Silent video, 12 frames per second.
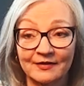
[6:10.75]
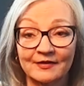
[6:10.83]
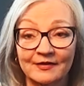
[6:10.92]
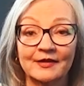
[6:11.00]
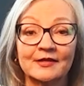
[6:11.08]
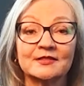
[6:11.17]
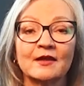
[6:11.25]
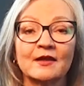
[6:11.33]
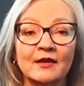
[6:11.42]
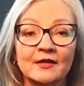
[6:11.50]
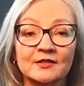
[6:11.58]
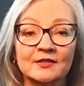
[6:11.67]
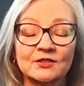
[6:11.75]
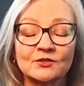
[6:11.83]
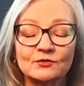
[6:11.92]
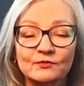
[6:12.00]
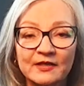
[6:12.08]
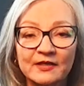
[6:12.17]
It's
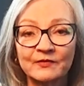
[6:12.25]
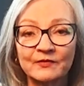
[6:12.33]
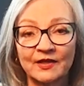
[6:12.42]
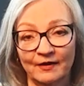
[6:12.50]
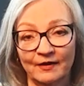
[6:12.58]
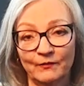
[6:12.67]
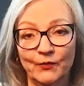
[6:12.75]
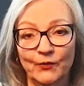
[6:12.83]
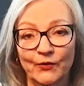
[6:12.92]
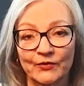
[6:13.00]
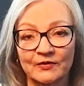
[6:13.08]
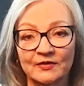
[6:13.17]
extremely important